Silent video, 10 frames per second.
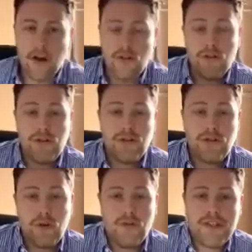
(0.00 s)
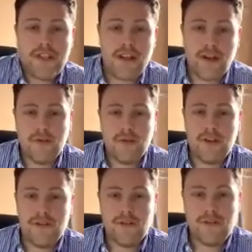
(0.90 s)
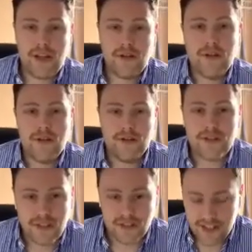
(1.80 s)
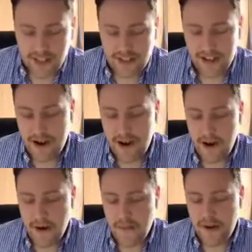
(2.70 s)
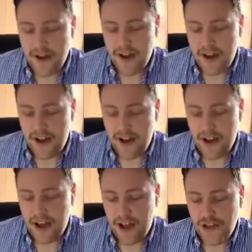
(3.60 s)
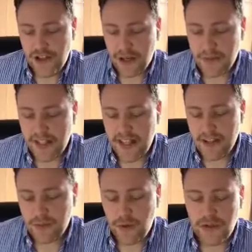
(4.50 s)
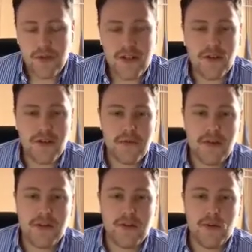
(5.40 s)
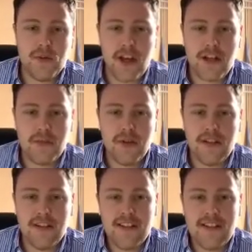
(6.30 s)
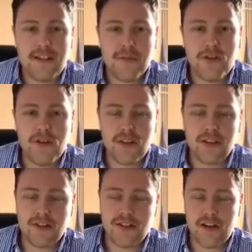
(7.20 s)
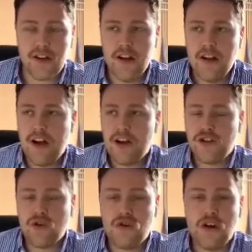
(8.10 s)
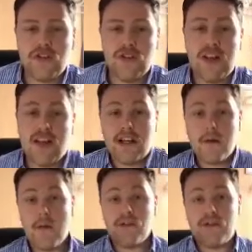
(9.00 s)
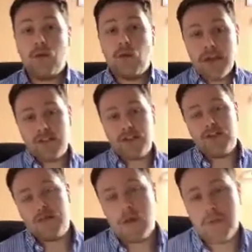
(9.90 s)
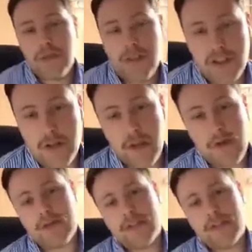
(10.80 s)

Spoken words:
Ruth, you're obviously now in your final year of study. As you come to the end, what's been your experience with no detriment? Is this something you think there's a strong understanding amongst the wider student population about?